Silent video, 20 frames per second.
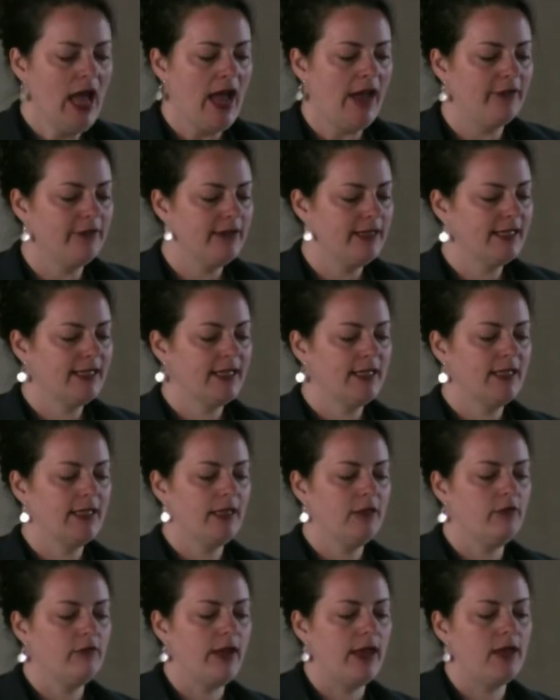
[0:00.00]
I
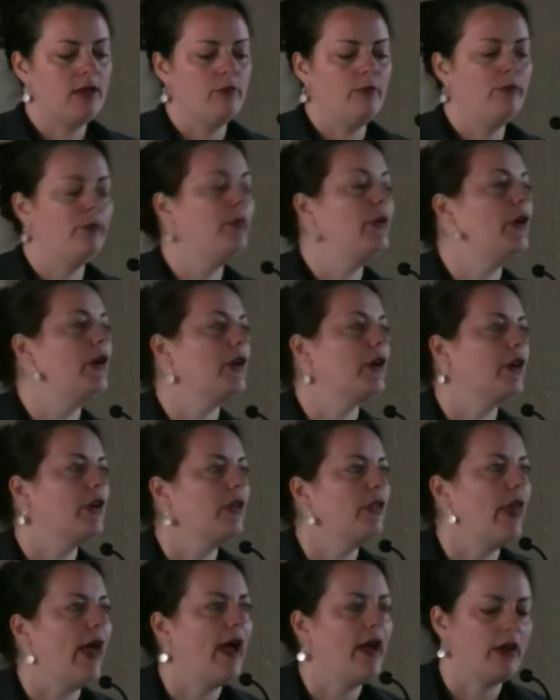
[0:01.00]
recently read a
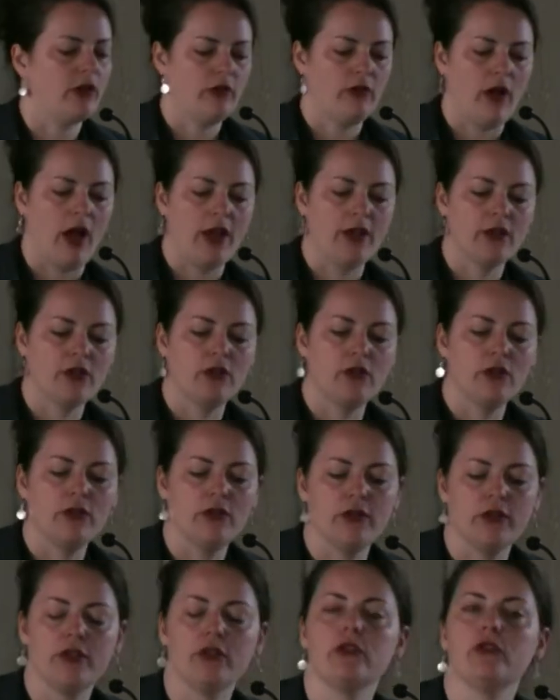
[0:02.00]
book that
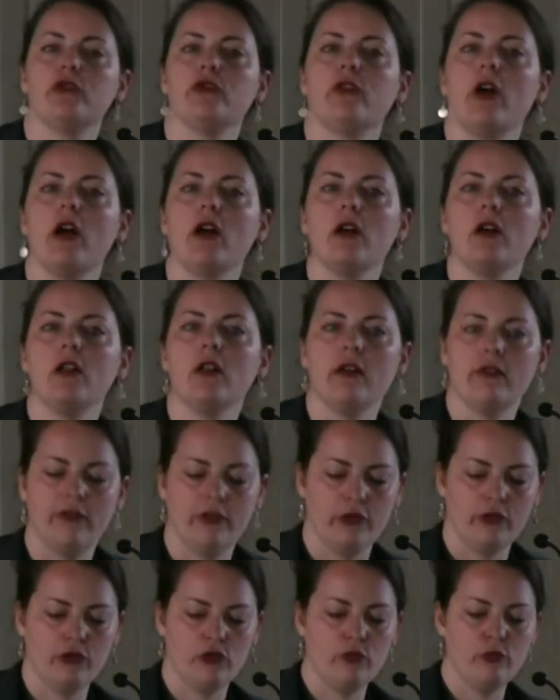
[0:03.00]
chronicled the struggle
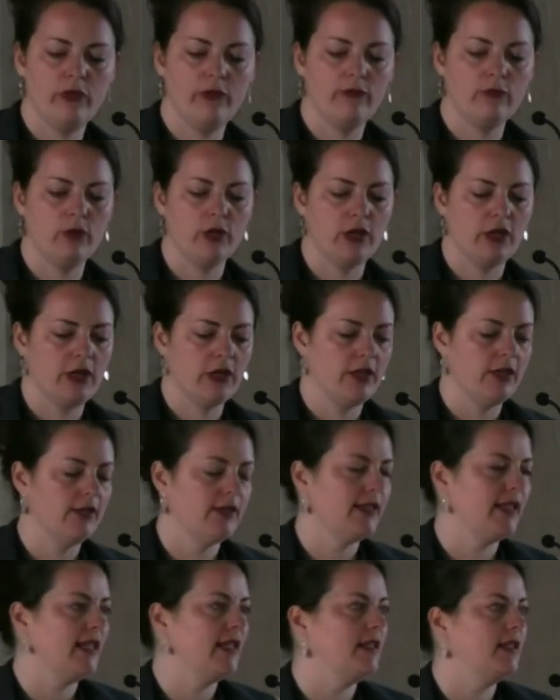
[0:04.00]
of a group of
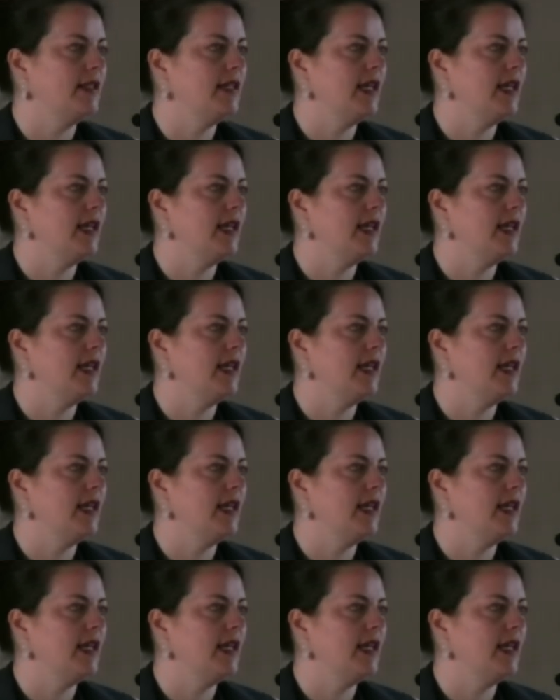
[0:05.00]
workers in the